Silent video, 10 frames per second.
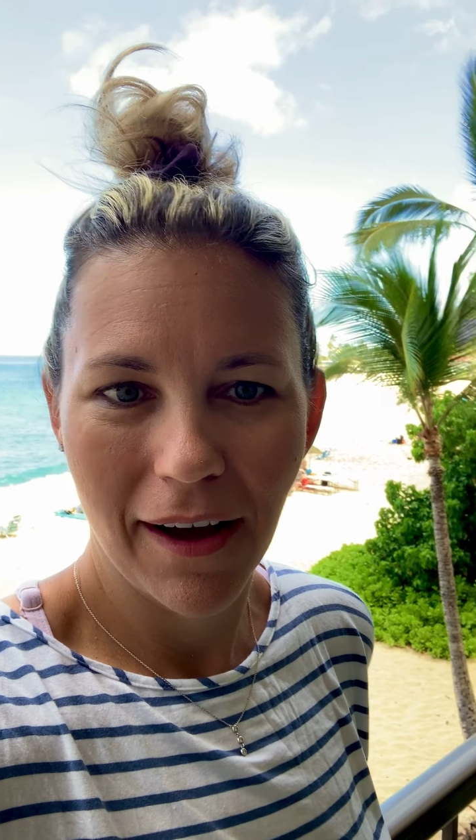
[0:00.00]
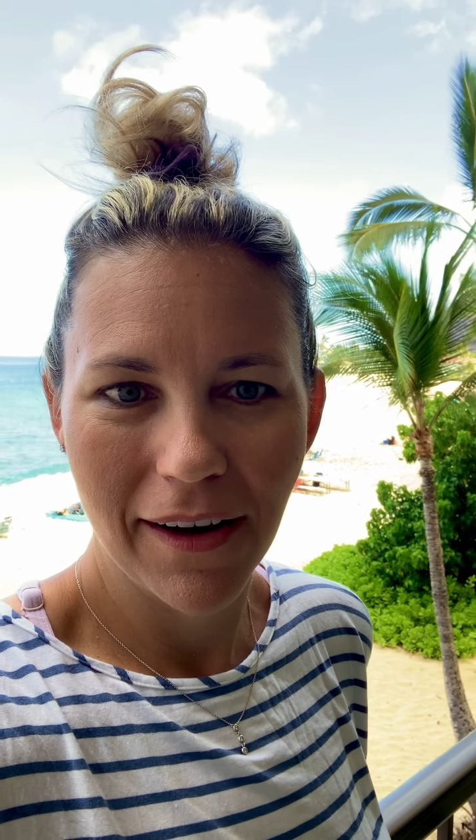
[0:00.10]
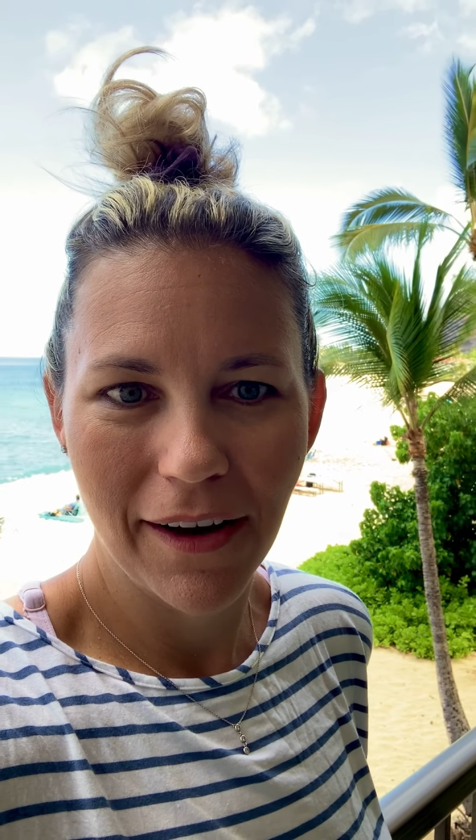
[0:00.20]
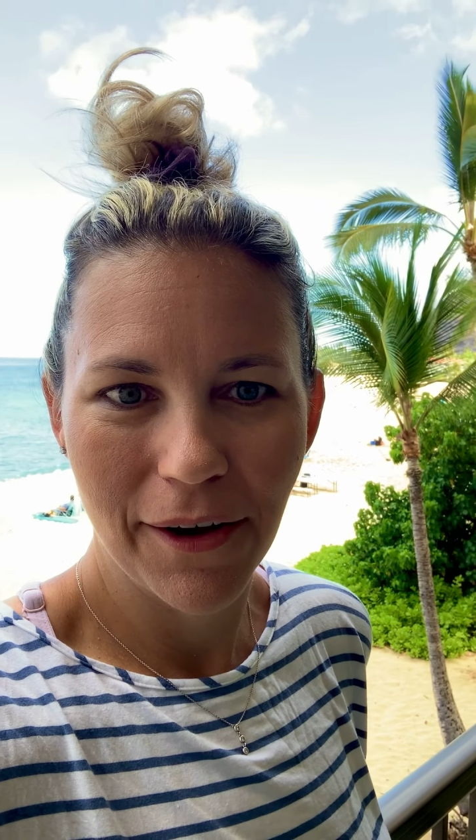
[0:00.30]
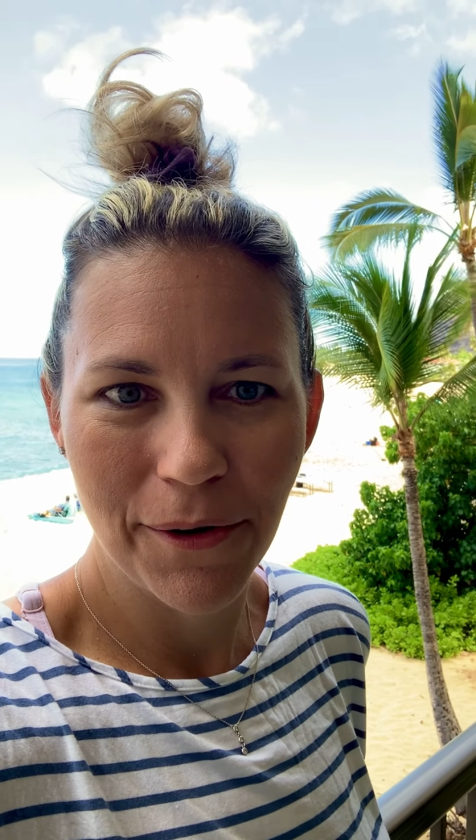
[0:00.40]

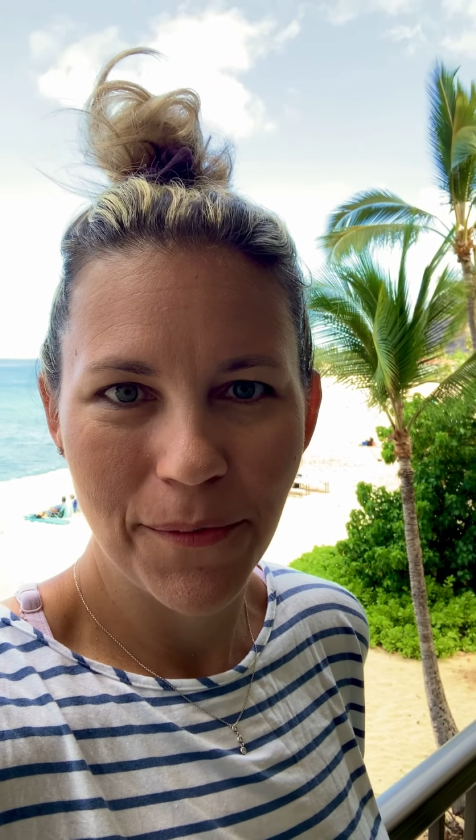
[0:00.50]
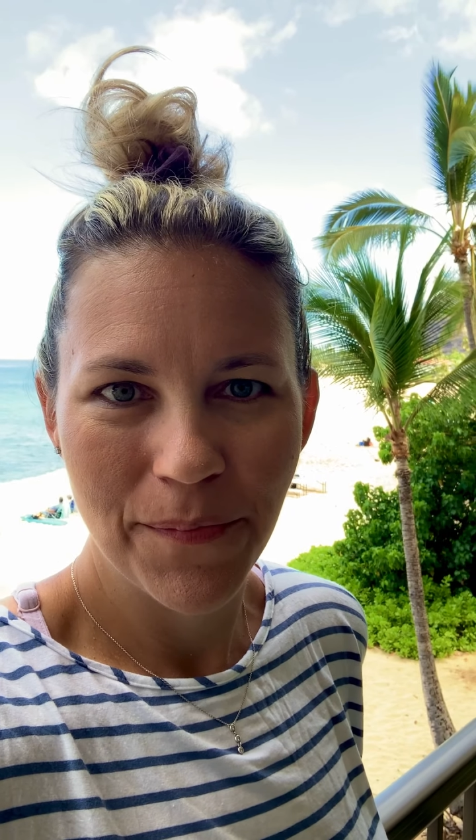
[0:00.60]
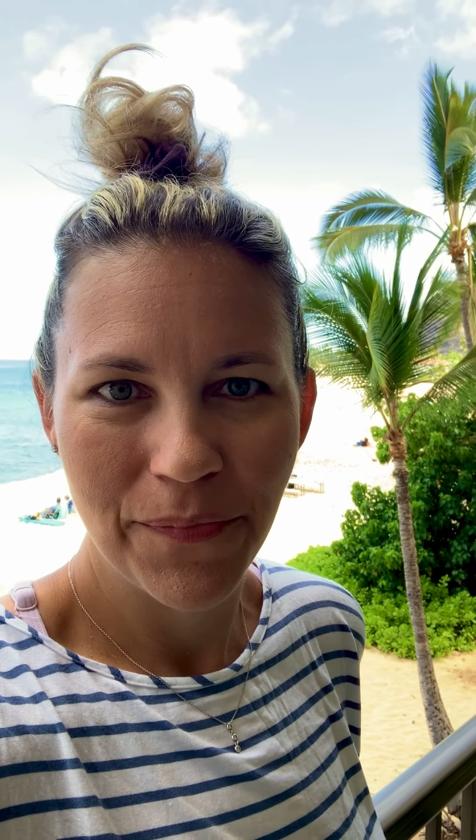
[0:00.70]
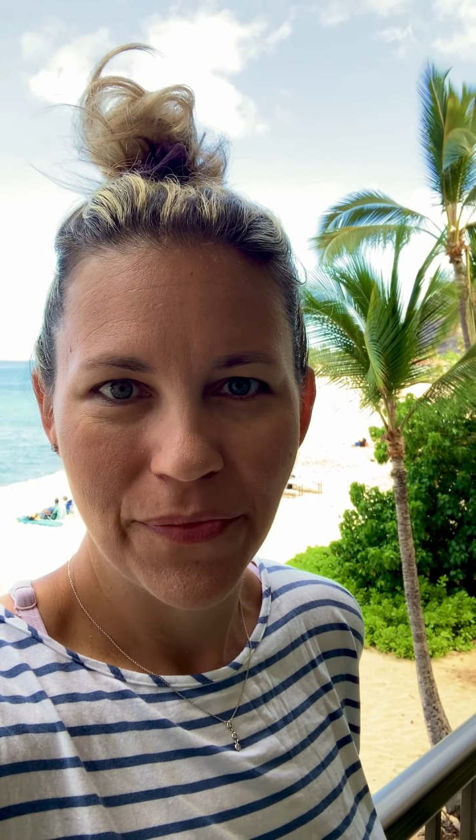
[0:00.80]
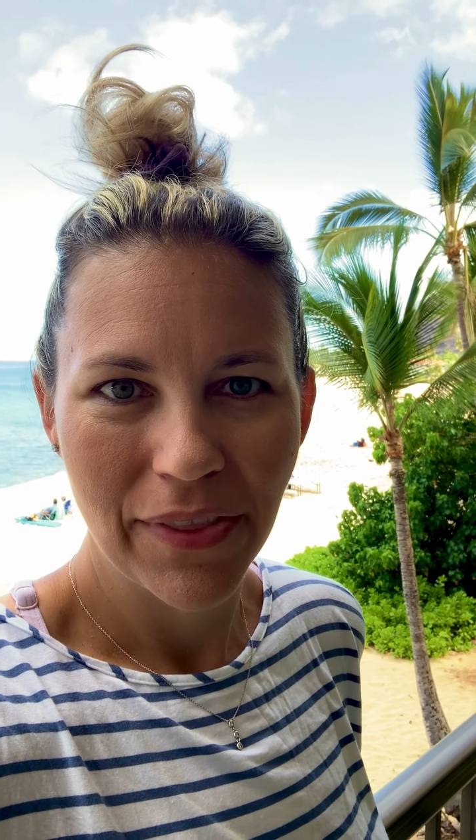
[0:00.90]

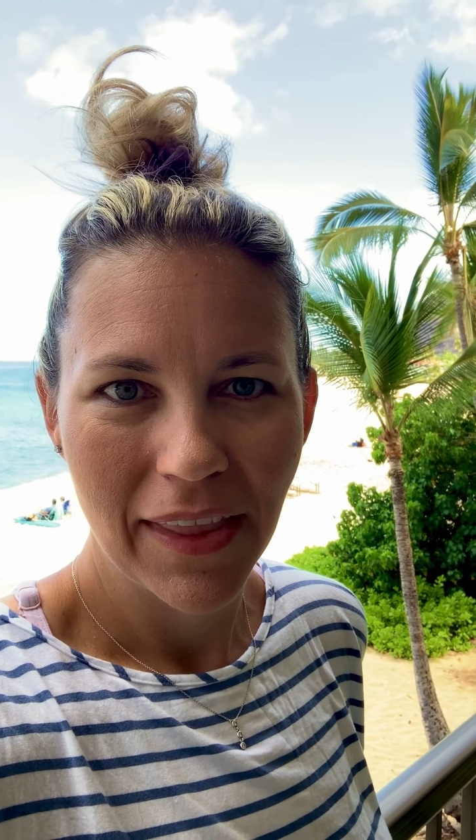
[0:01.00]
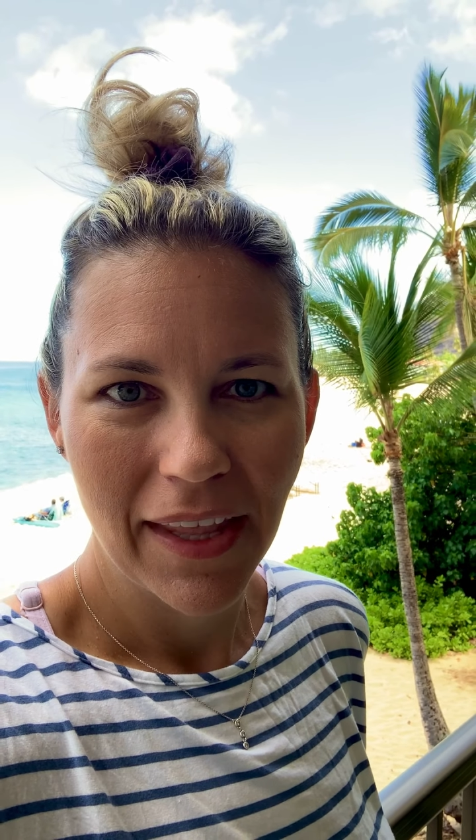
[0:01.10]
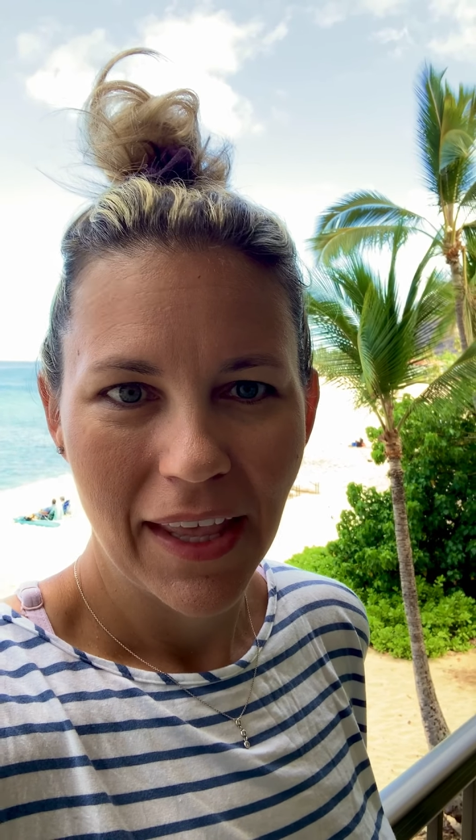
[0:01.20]
condo